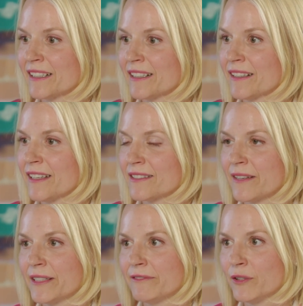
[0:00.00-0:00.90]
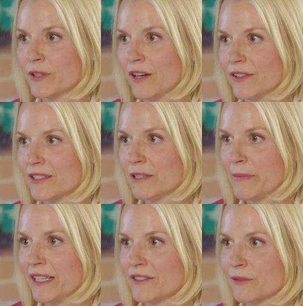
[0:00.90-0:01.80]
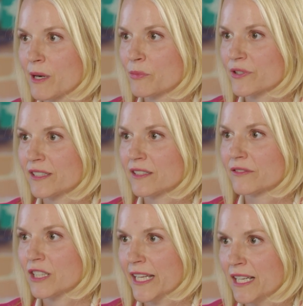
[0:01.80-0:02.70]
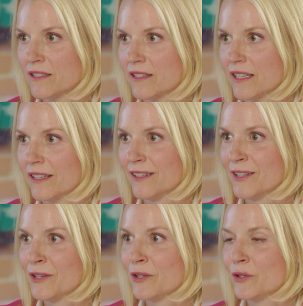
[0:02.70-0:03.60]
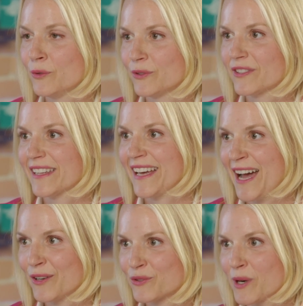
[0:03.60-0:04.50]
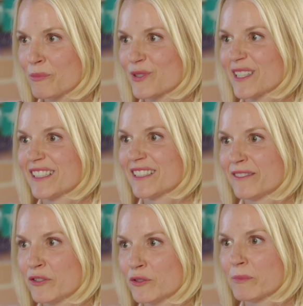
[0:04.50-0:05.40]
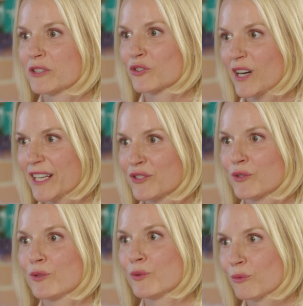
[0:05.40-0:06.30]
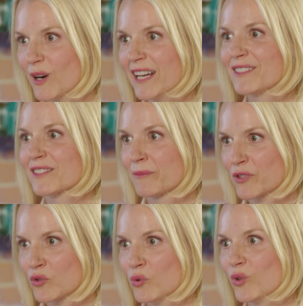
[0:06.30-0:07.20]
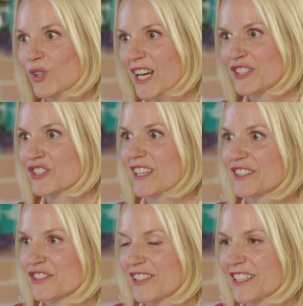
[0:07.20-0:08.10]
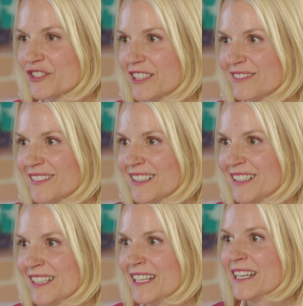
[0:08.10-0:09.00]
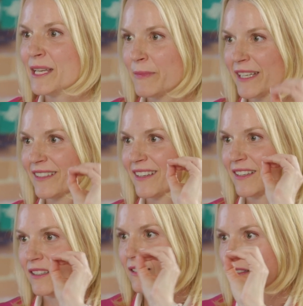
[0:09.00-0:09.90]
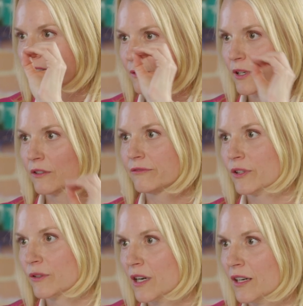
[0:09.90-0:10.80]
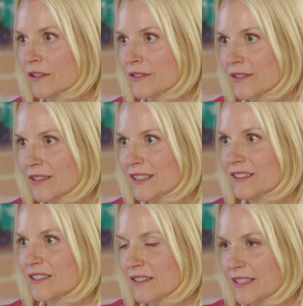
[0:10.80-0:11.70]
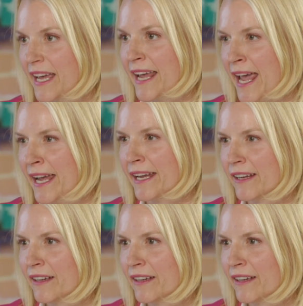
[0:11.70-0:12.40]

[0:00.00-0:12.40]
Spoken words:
guess how many phone calls he made to Representative Clancy, who is the House representative who's been trying to run some school lunch legislation? He made 0 phone calls to say, hey,